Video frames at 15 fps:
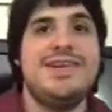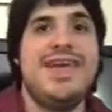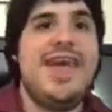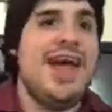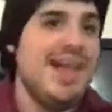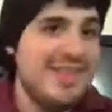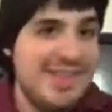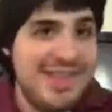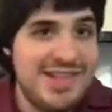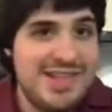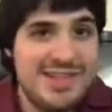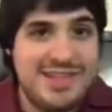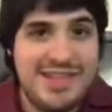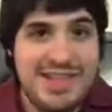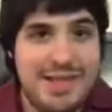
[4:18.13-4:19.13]

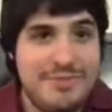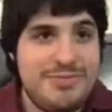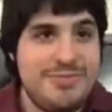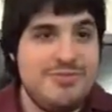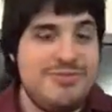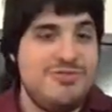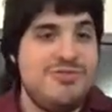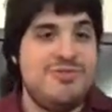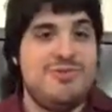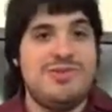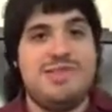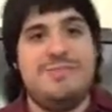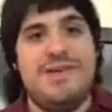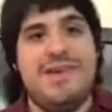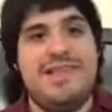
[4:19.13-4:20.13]
Cassidy in episode two
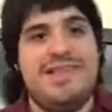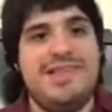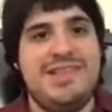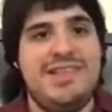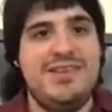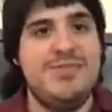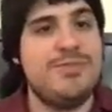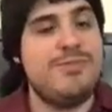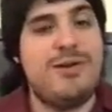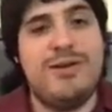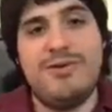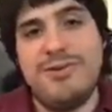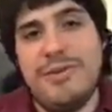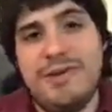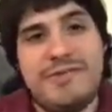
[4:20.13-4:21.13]
was amazing. He was
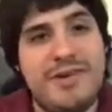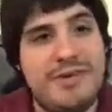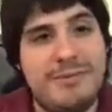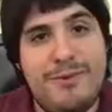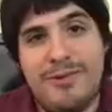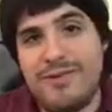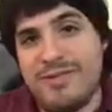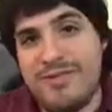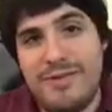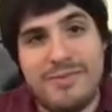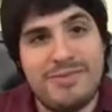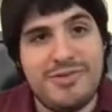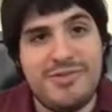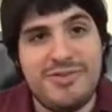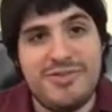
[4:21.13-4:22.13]
probably one of my favorite parts of
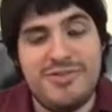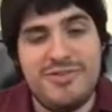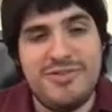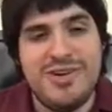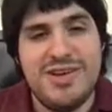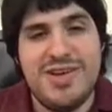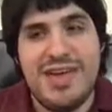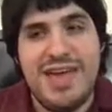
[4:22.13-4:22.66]
episode two.